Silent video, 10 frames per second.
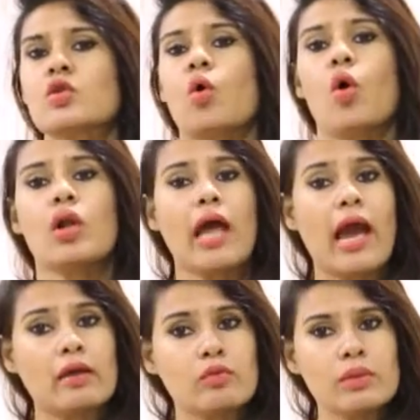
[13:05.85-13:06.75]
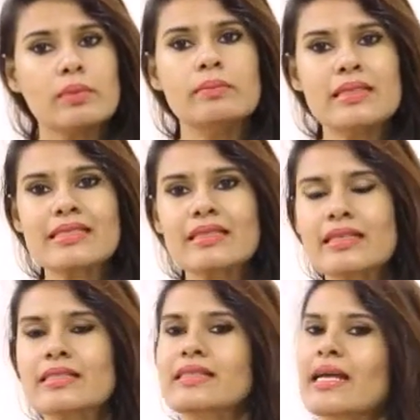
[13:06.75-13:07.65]
All I will be missing
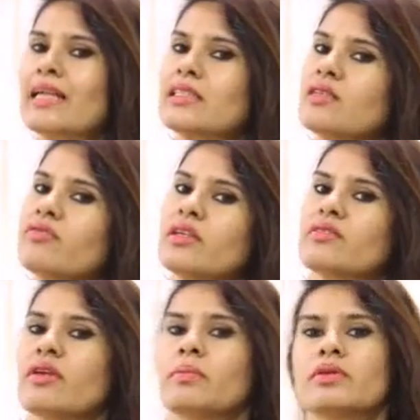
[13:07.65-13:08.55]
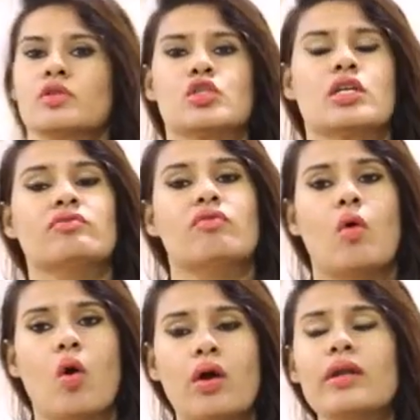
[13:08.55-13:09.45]
is that different position
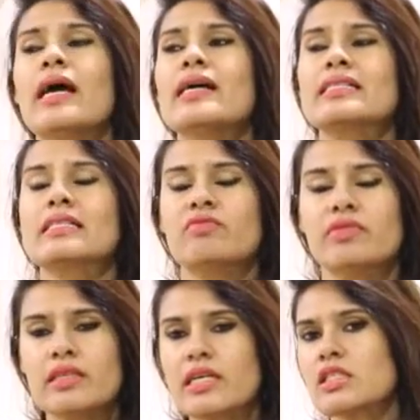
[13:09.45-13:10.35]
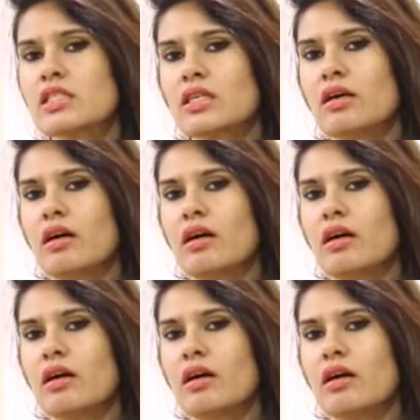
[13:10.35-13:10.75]
for Venus,